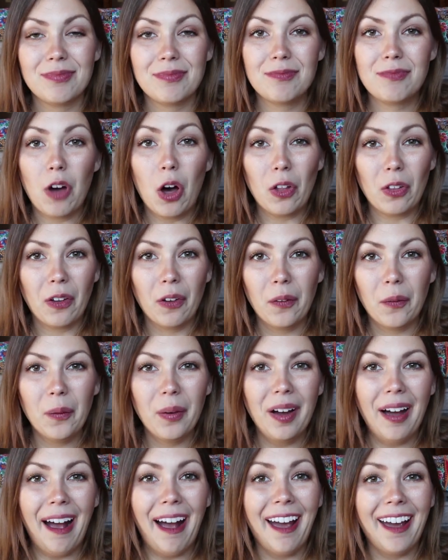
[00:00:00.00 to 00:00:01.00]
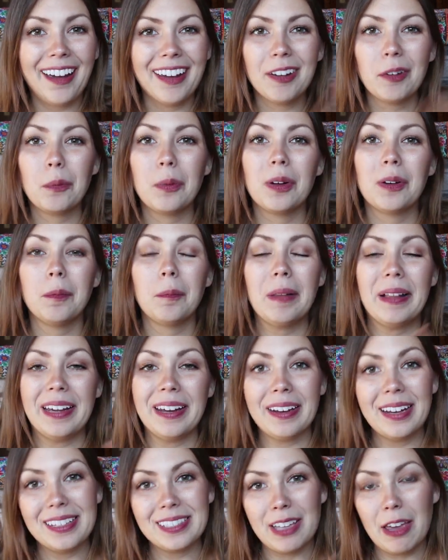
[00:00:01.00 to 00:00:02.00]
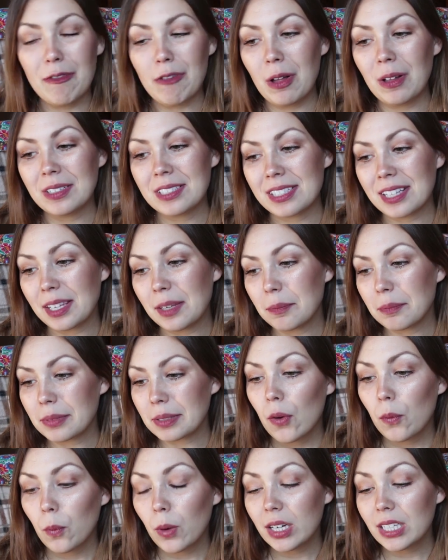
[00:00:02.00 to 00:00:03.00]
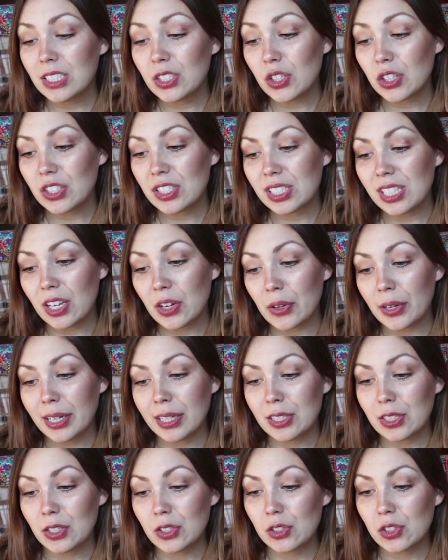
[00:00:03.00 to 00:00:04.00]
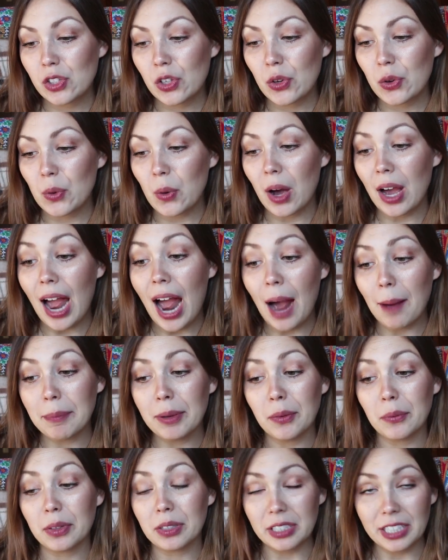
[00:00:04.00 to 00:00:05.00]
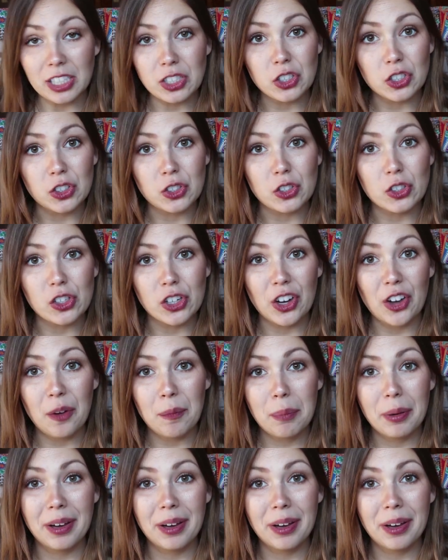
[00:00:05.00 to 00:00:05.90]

follow, I will play as I fall asleep. What is your secret to a happy relationship?